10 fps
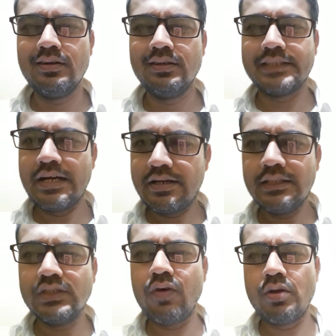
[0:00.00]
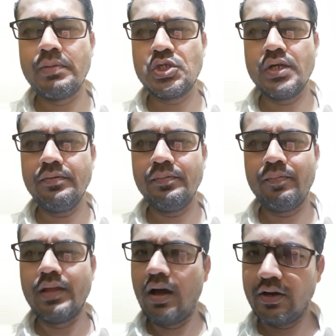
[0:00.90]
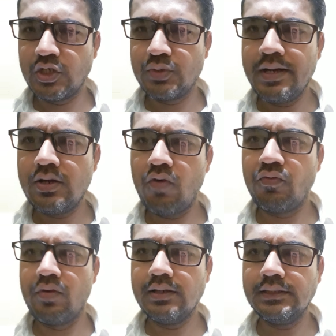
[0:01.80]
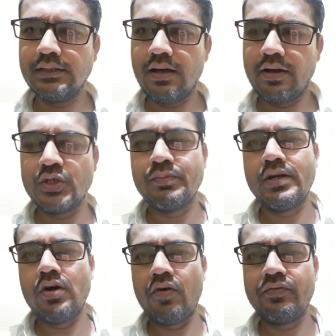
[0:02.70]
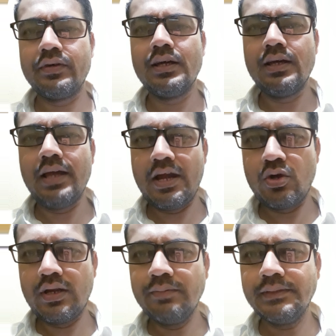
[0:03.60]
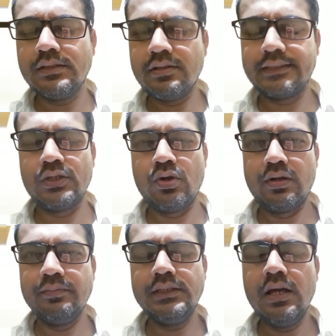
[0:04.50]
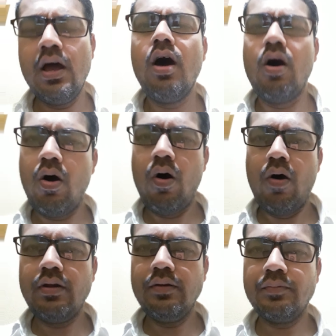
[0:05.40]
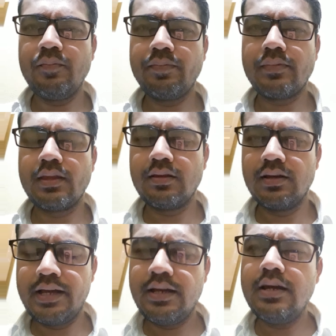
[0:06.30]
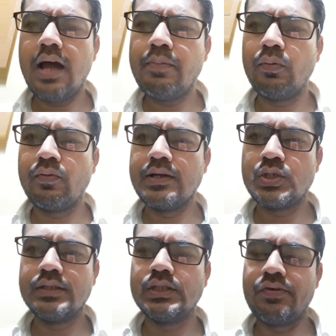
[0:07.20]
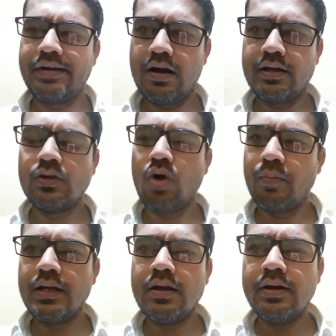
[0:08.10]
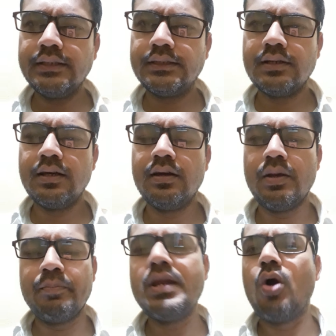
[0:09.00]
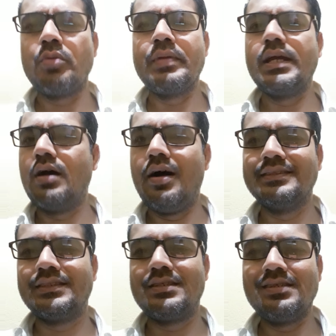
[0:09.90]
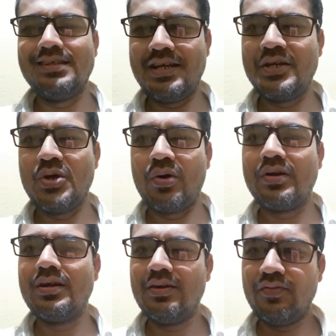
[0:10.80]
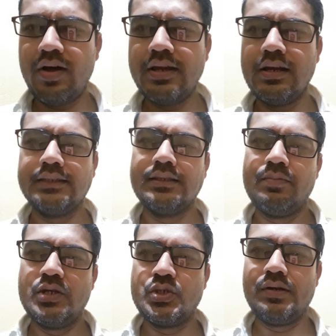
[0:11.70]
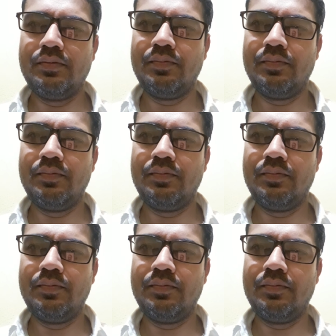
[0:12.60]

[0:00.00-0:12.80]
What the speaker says: sentence formation, arrangement of words, arrangement of antonyms, synonyms, or any type of questions regarding common errors may not be asked in your final examination.